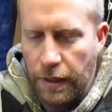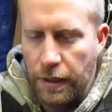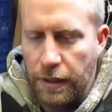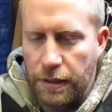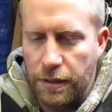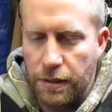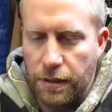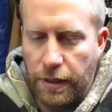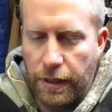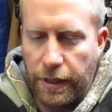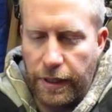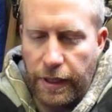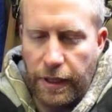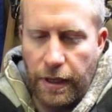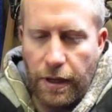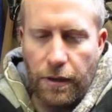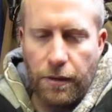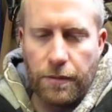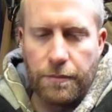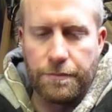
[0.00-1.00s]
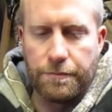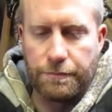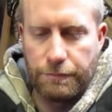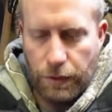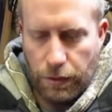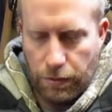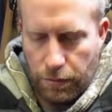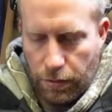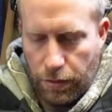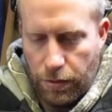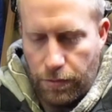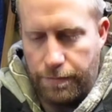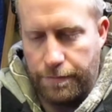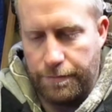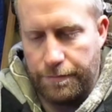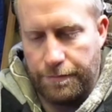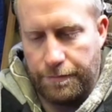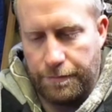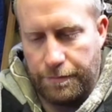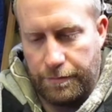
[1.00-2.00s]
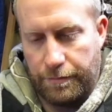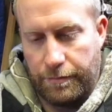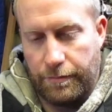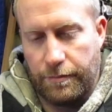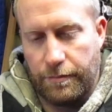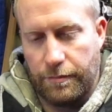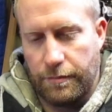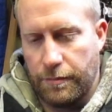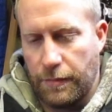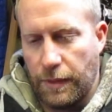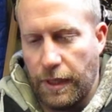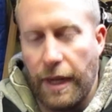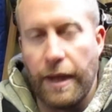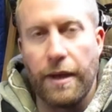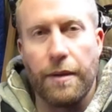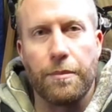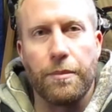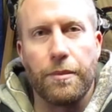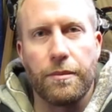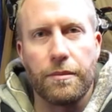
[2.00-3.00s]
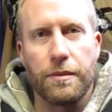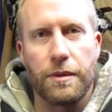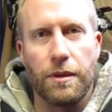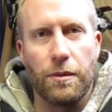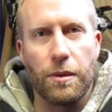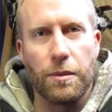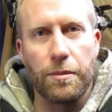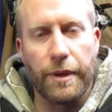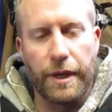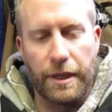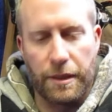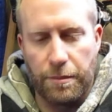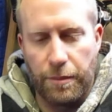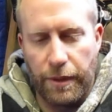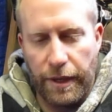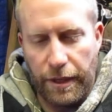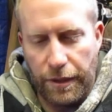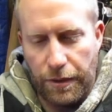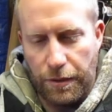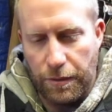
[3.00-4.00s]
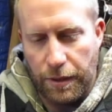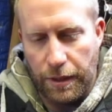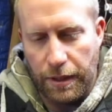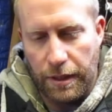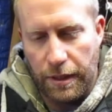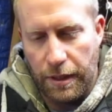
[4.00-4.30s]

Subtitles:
So there you go. Whoop. Yeah, don't want to break the brand new one.